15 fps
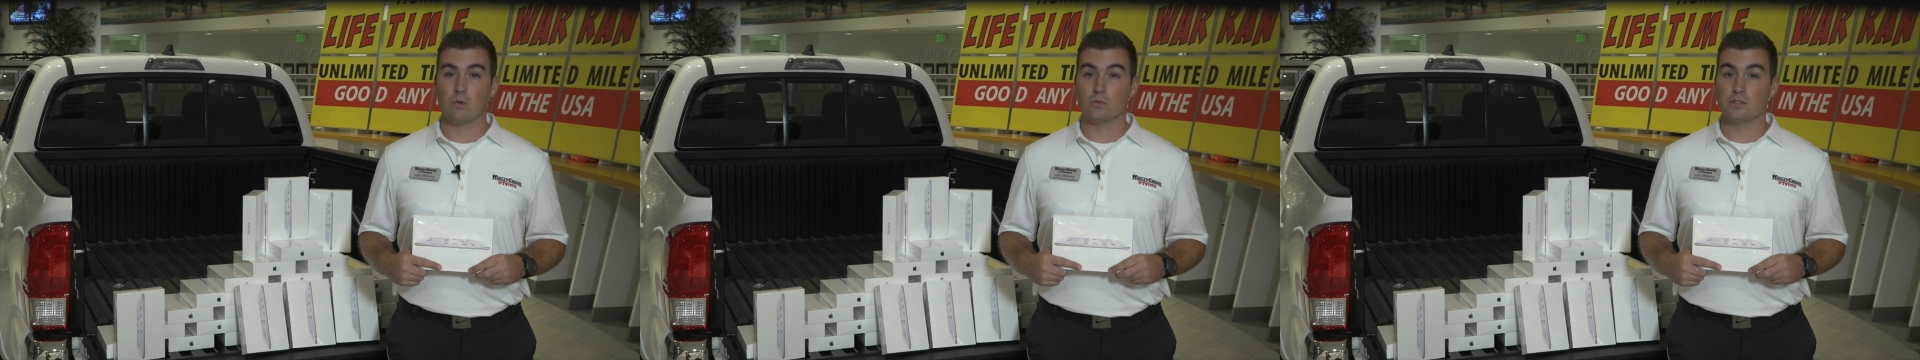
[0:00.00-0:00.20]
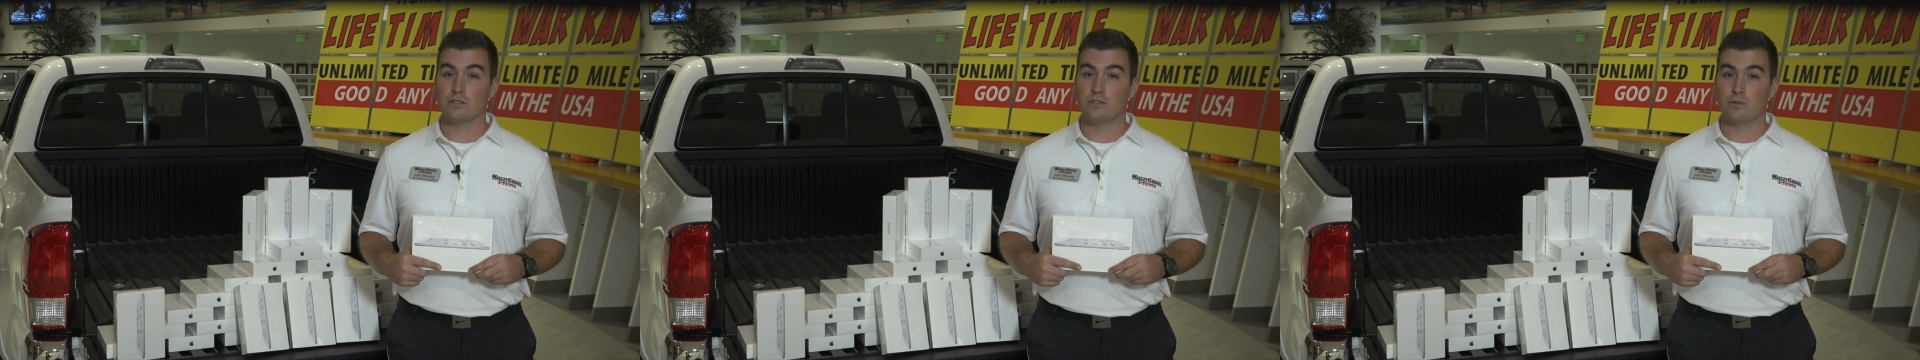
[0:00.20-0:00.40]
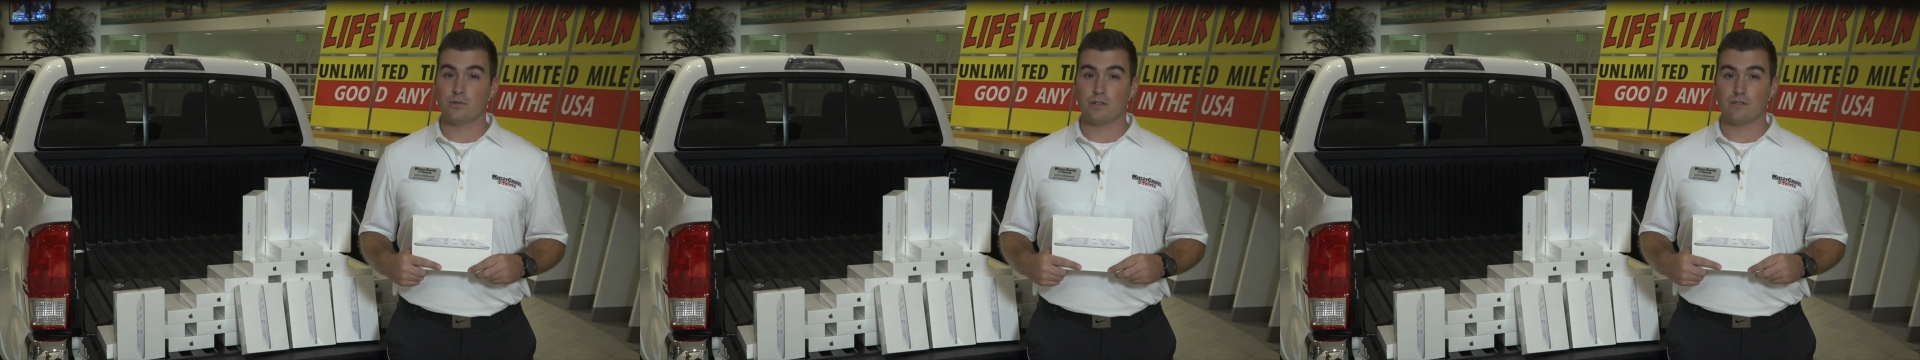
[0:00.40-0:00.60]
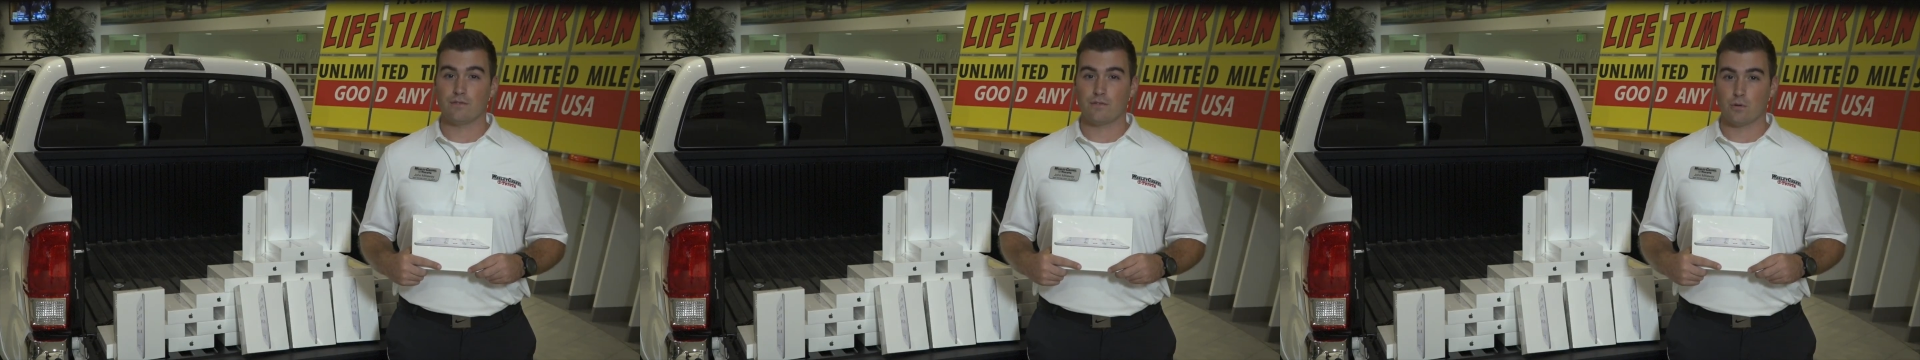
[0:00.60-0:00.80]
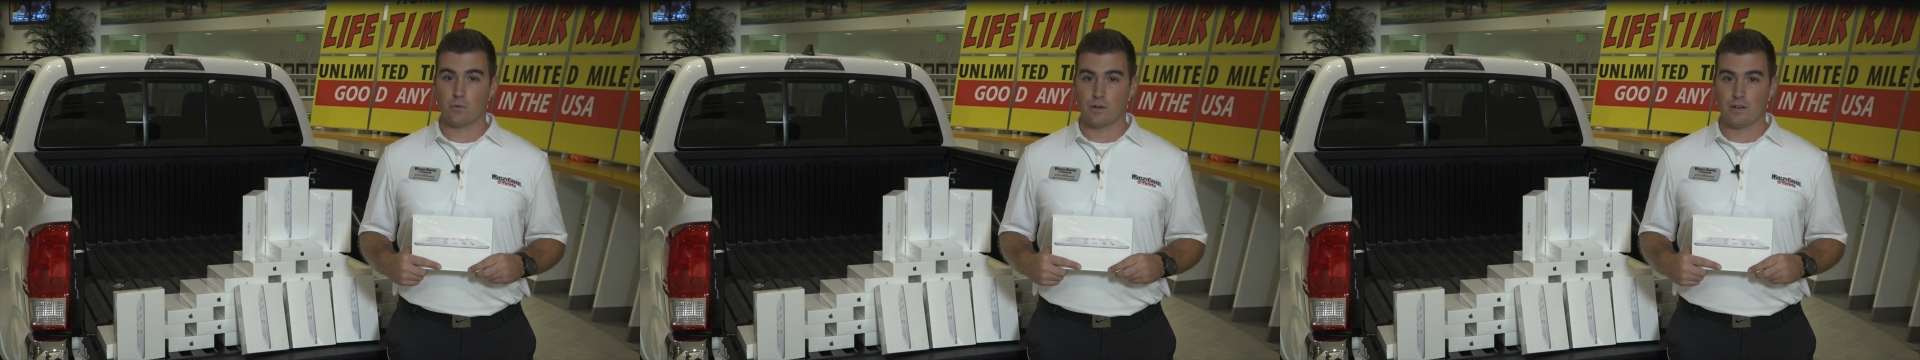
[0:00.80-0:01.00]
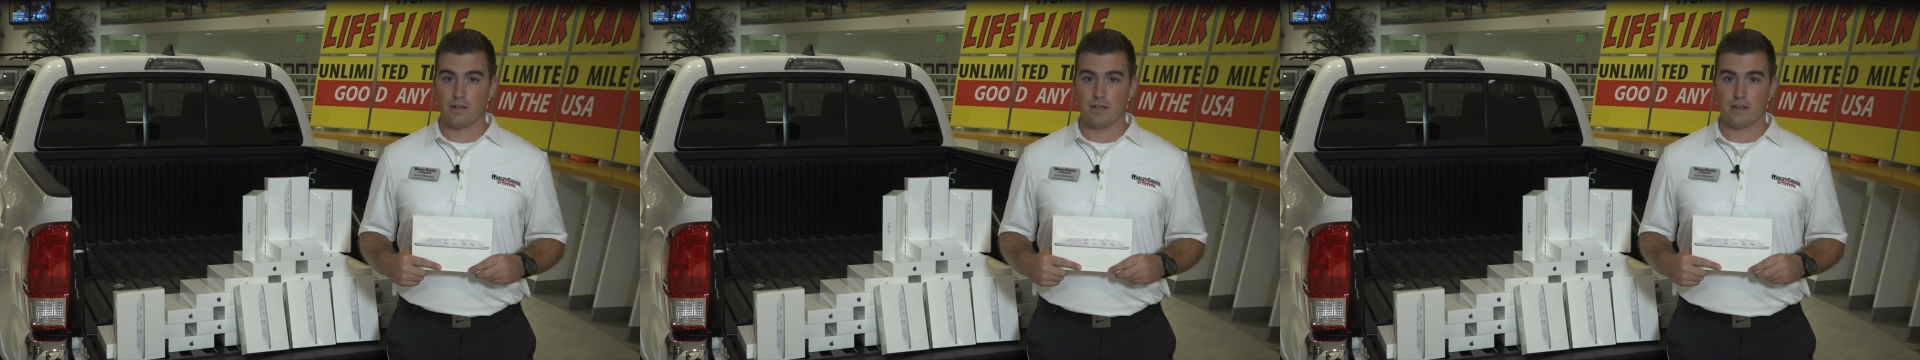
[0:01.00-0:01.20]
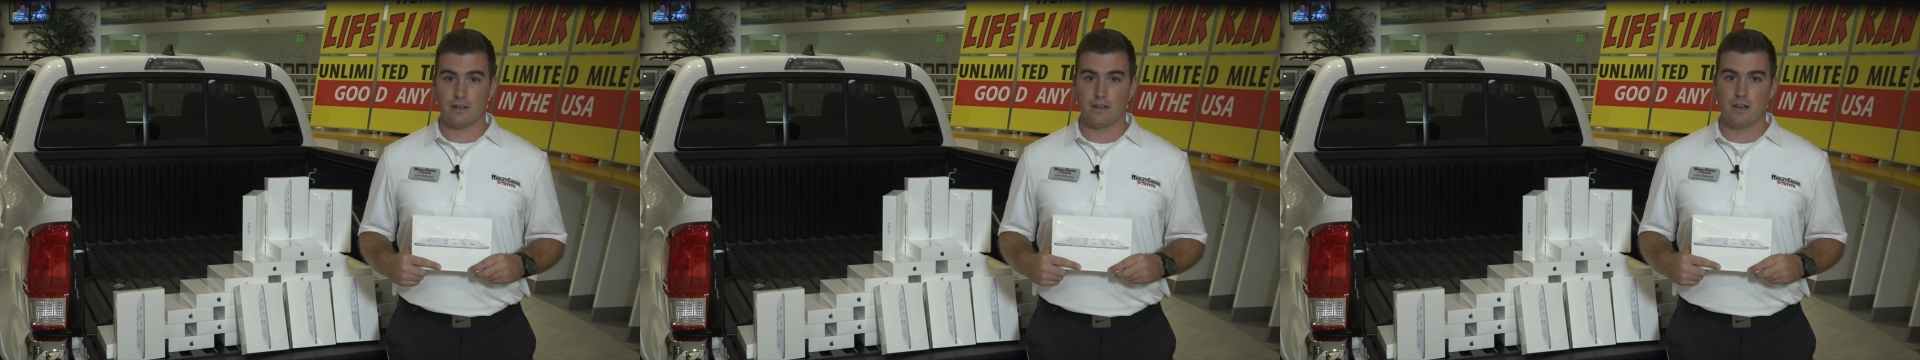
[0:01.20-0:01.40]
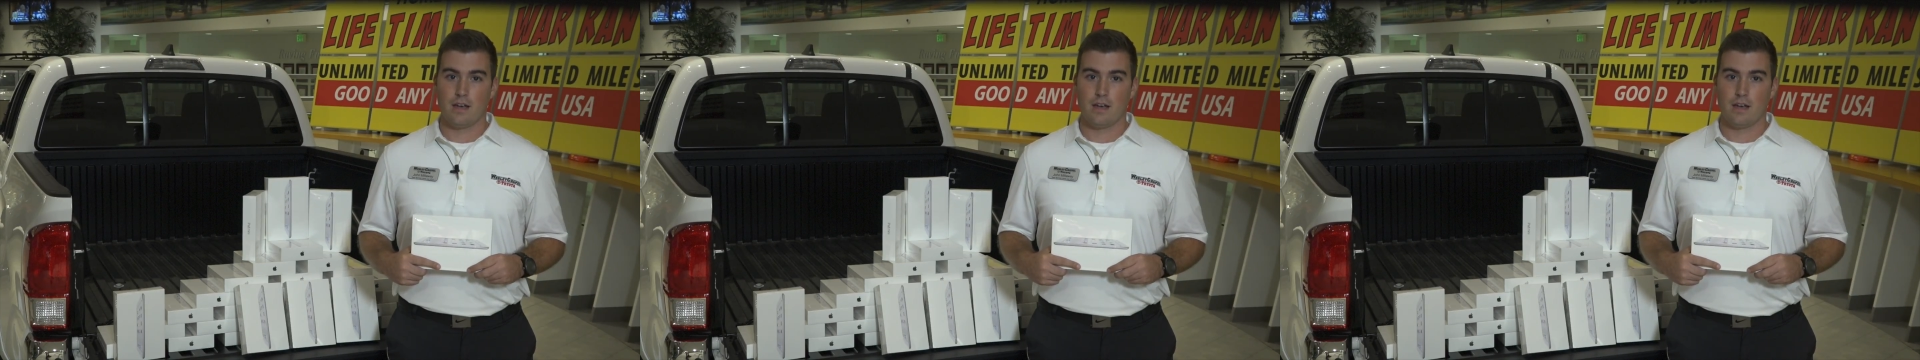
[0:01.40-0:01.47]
only do it for one day.